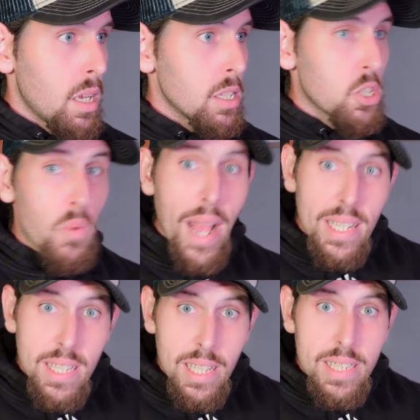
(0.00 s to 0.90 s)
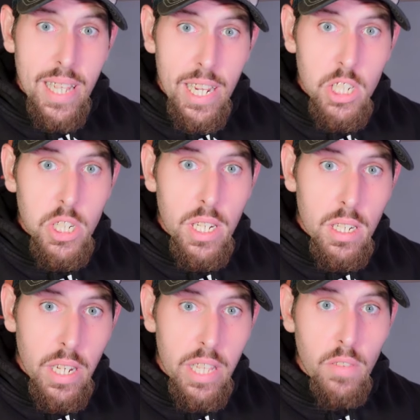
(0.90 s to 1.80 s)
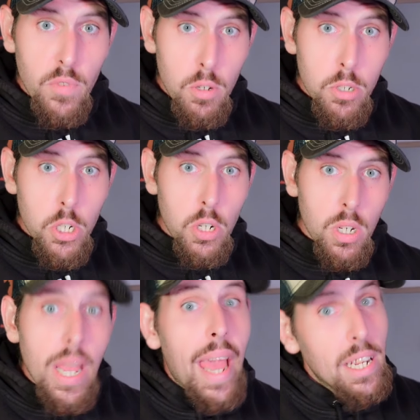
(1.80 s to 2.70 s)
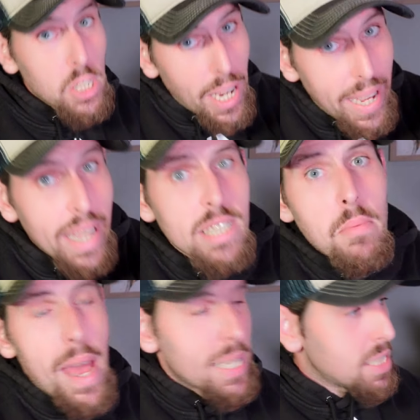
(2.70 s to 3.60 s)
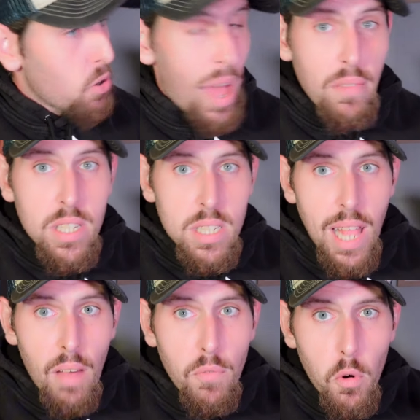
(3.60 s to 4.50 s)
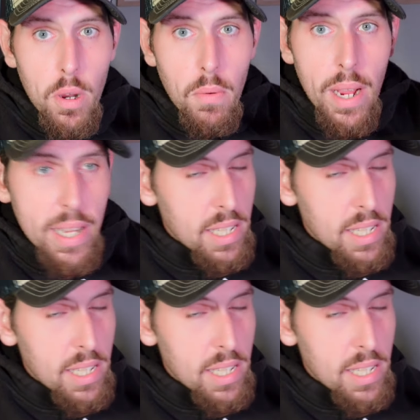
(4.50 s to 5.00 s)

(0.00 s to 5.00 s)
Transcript: terrestrialization in the future and Gigantamax, they'll have a slot for it, right?